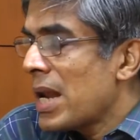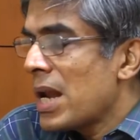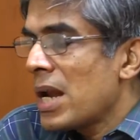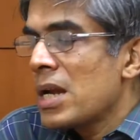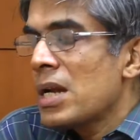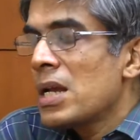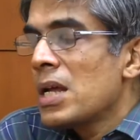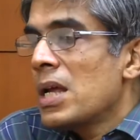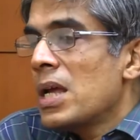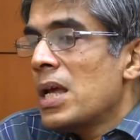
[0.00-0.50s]

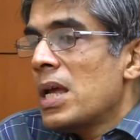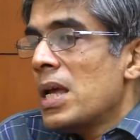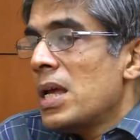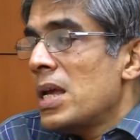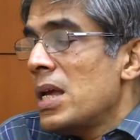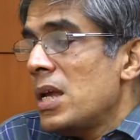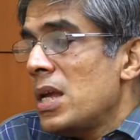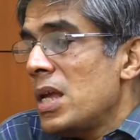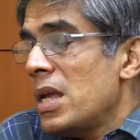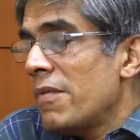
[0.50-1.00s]
And
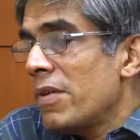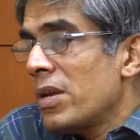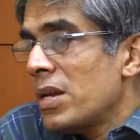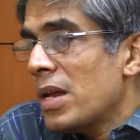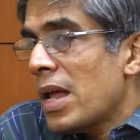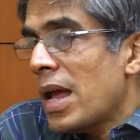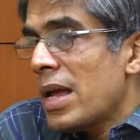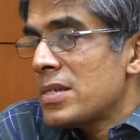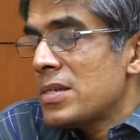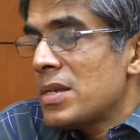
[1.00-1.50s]

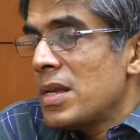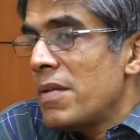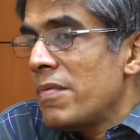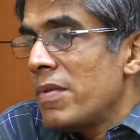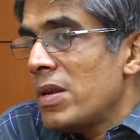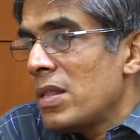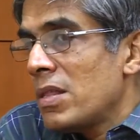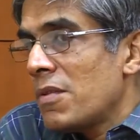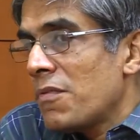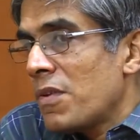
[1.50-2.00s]
even
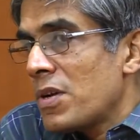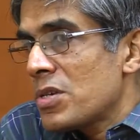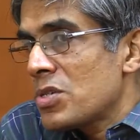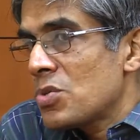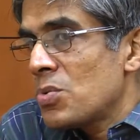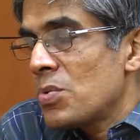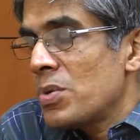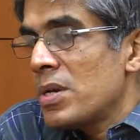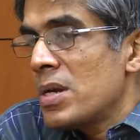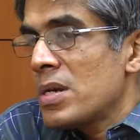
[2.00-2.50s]
in the first
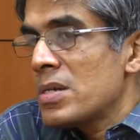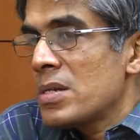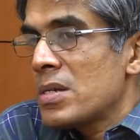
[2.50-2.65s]
2 years,